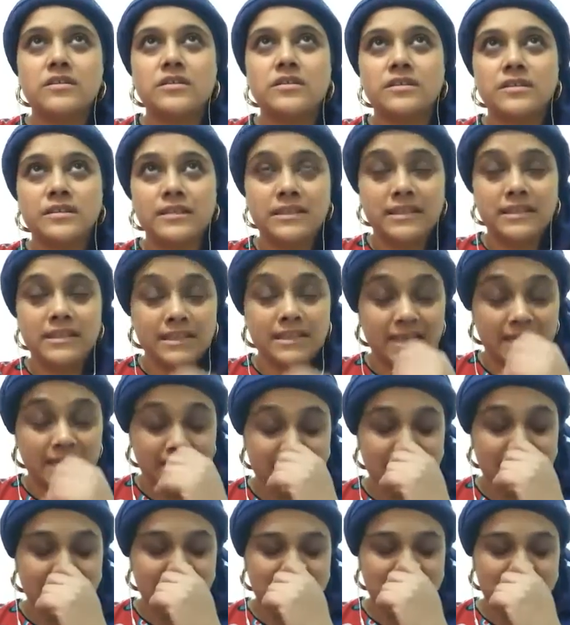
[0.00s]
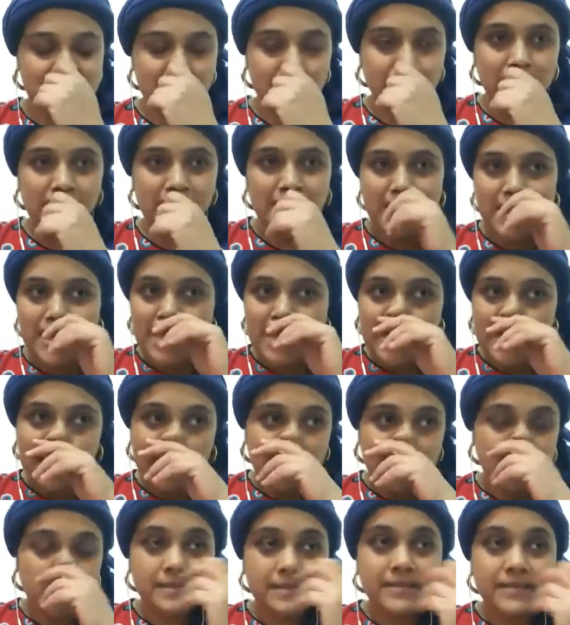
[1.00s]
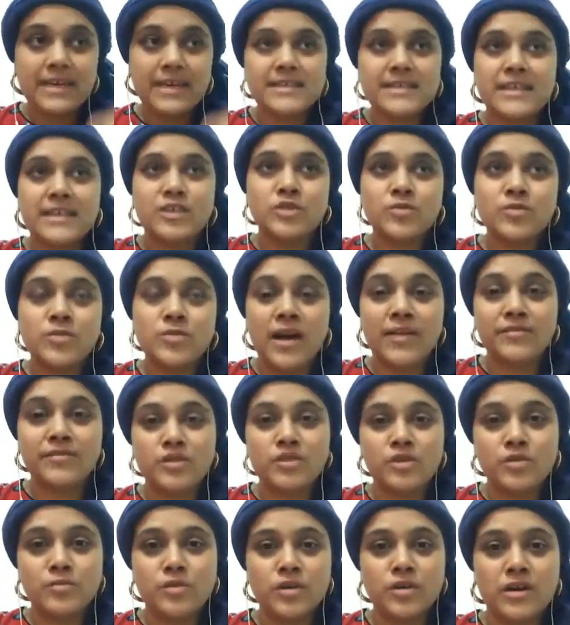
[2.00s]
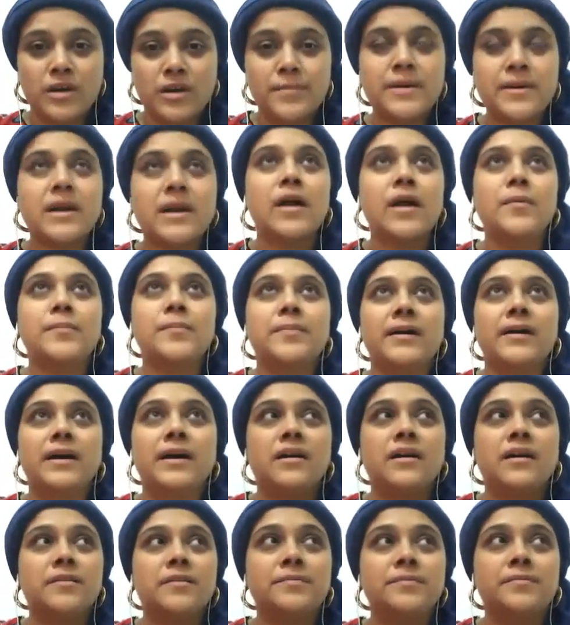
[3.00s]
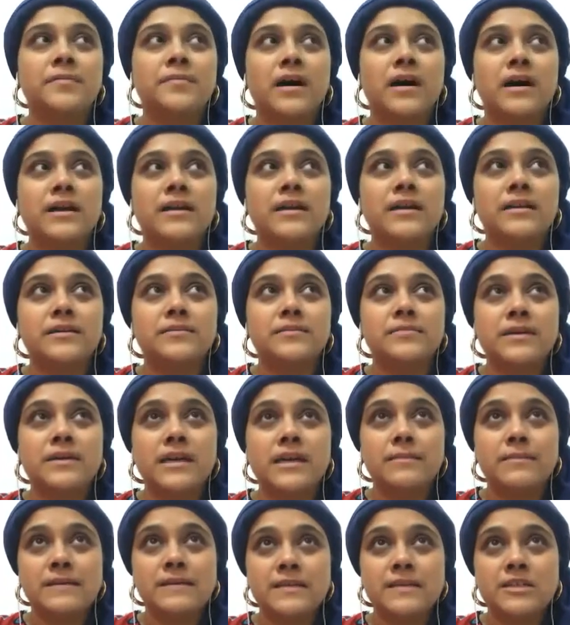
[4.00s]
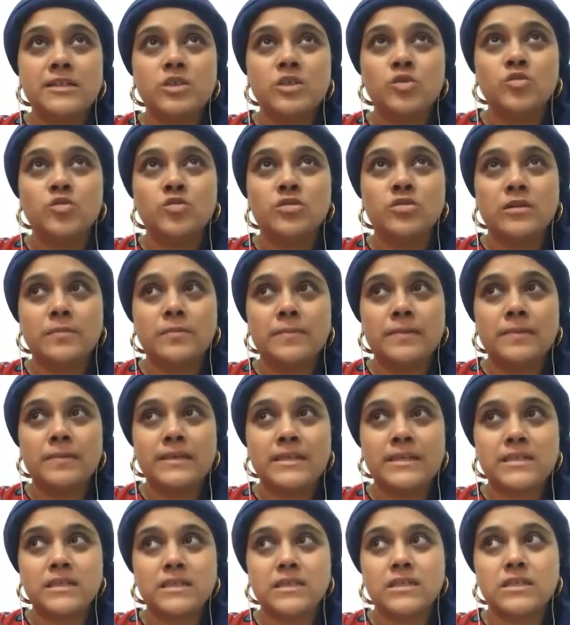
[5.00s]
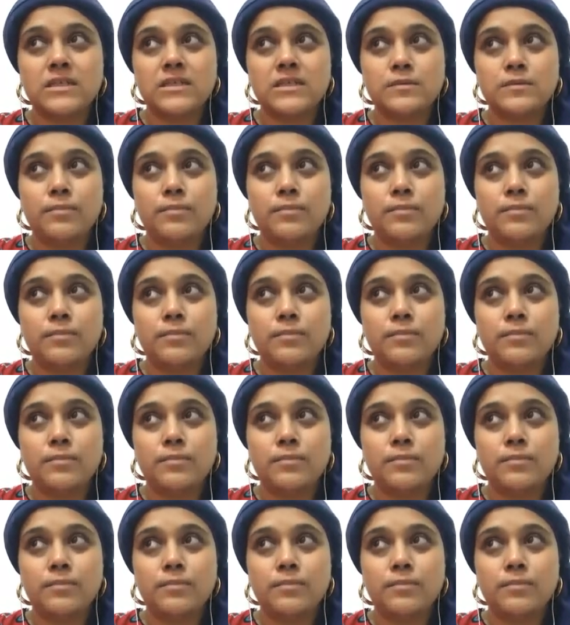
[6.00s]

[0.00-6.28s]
Yes, thank you. Yes, I do have a new book coming up. I am aiming to complete it